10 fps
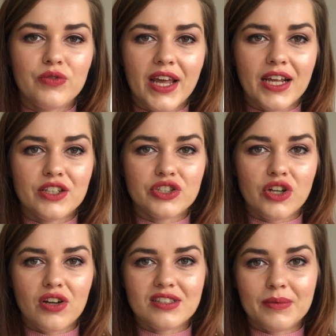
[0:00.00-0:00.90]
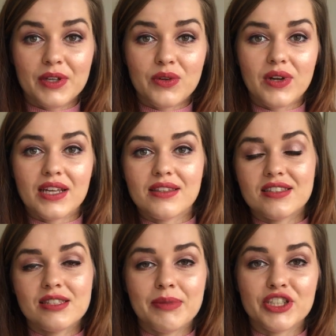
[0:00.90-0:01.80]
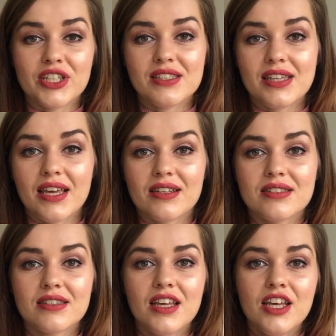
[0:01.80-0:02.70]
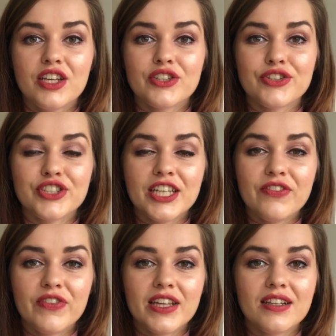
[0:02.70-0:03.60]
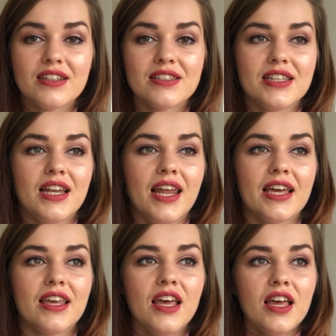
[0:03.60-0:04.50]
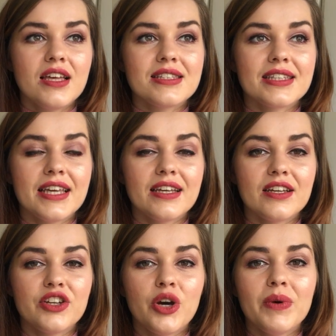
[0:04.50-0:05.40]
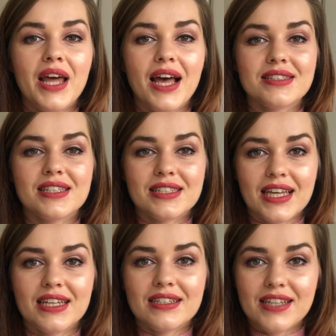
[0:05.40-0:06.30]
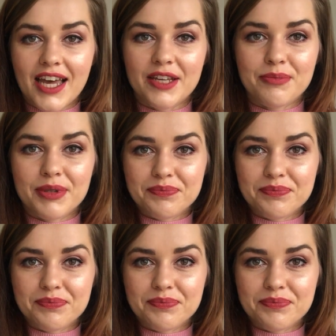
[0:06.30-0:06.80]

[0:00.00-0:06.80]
range on something called like the Suspicious 6. So she feels that like no one has a skin types